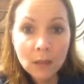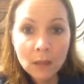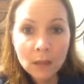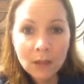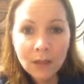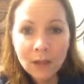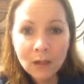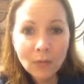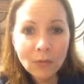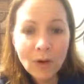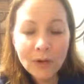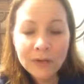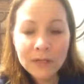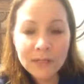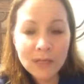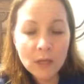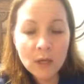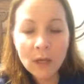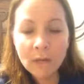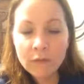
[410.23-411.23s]
Not to
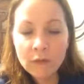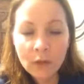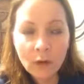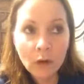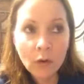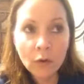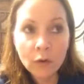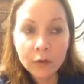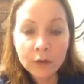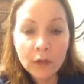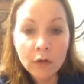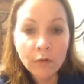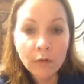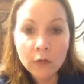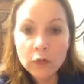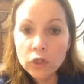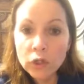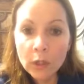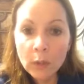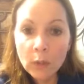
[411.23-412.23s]
say you have to get all earthy,
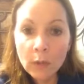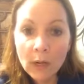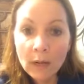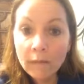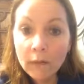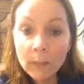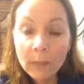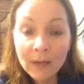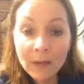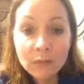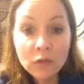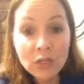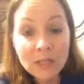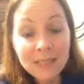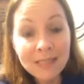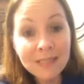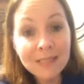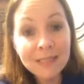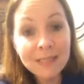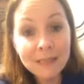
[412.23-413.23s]
crunchy, whatever, but I'm
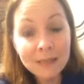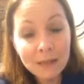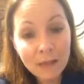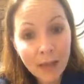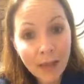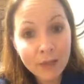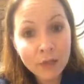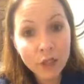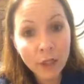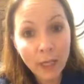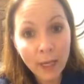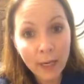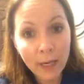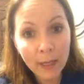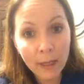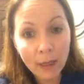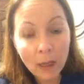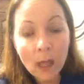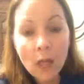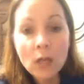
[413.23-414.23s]
just
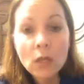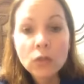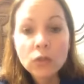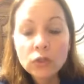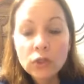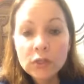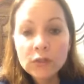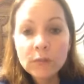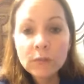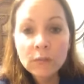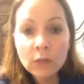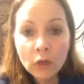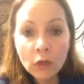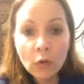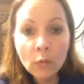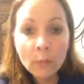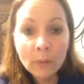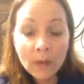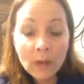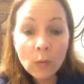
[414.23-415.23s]
educating. Just,
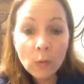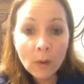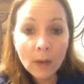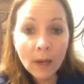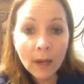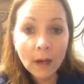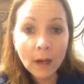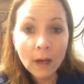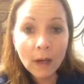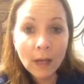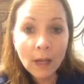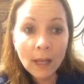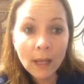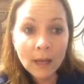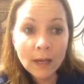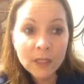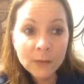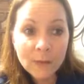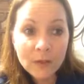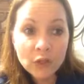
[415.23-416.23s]
be aware,
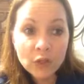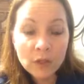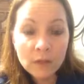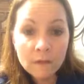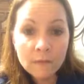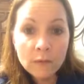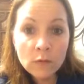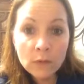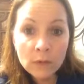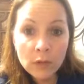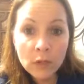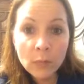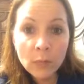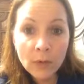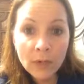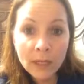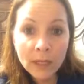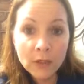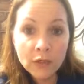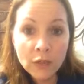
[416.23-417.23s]
and especially the food that you're
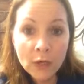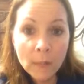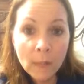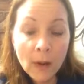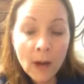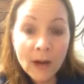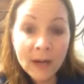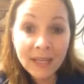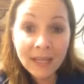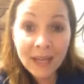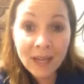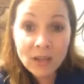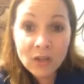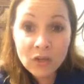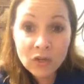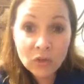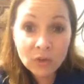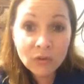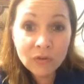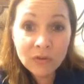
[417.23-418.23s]
putting into your body and your
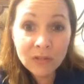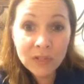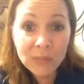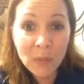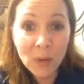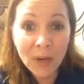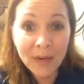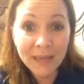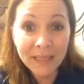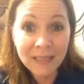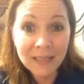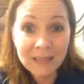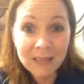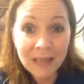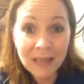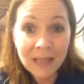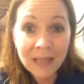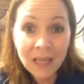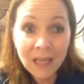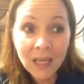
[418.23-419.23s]
children's bodies.
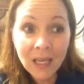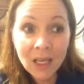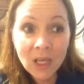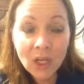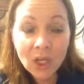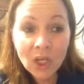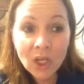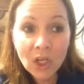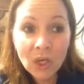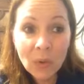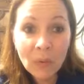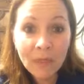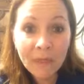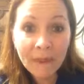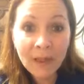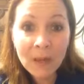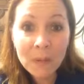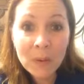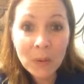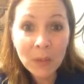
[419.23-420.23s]
Like,
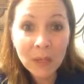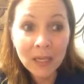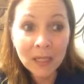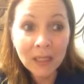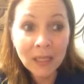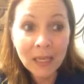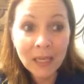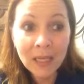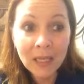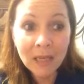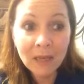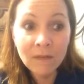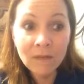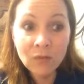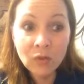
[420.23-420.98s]
think about it. Like, if